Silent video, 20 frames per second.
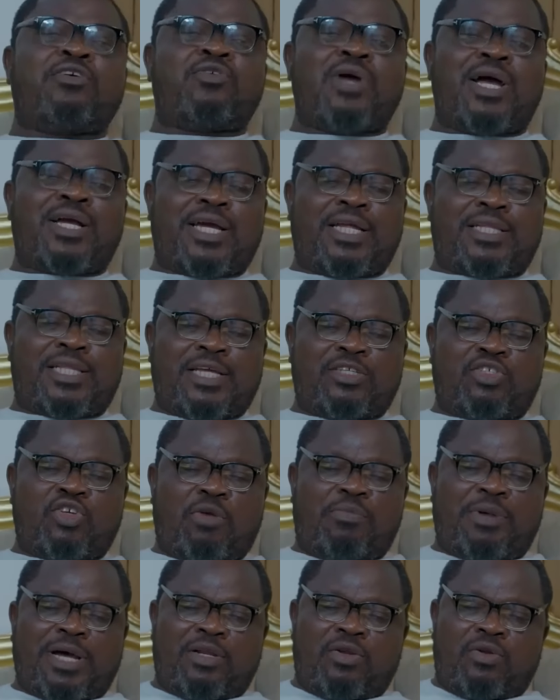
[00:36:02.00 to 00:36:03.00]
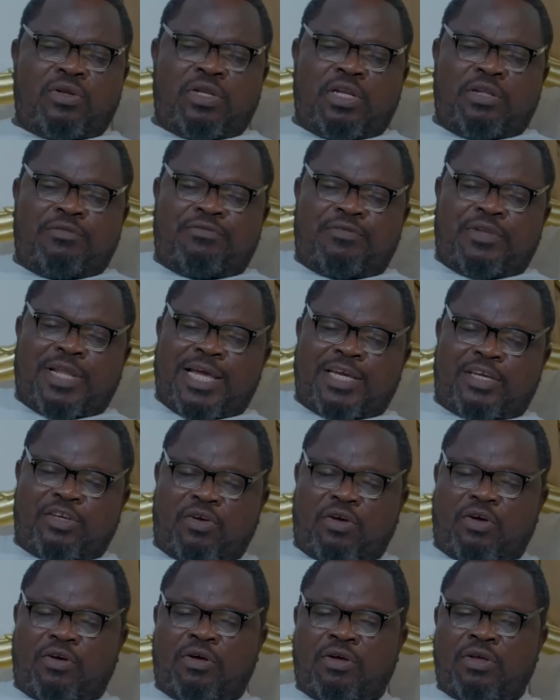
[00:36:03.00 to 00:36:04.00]
go and get a job and live like
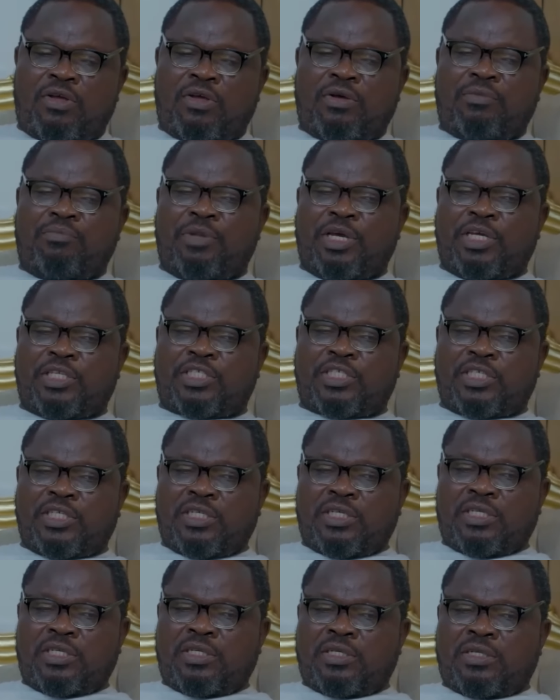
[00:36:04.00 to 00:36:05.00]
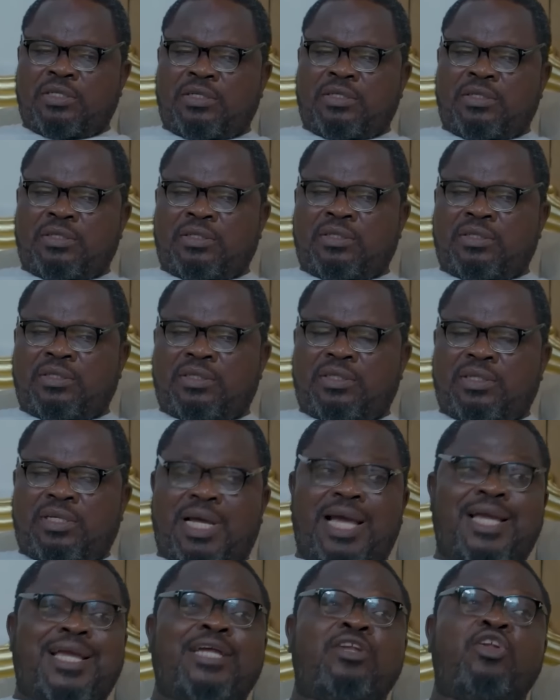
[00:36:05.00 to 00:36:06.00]
your mates.
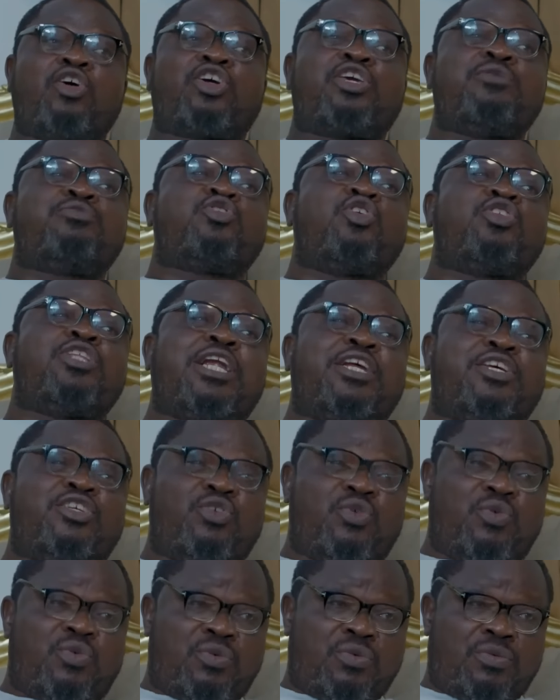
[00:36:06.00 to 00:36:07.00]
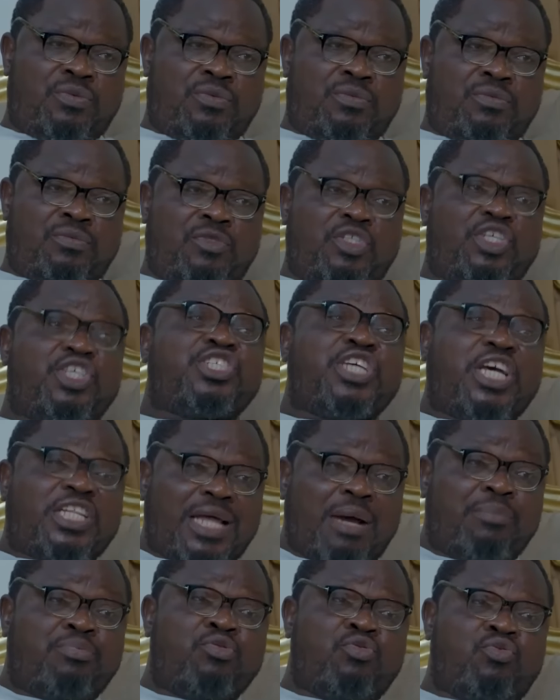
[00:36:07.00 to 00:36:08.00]
I cannot keep shouldering you. It's a
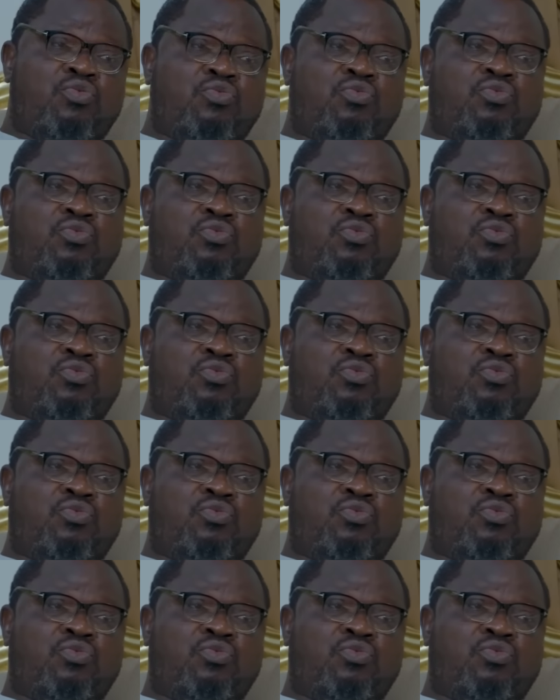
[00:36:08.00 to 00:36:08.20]
taboo.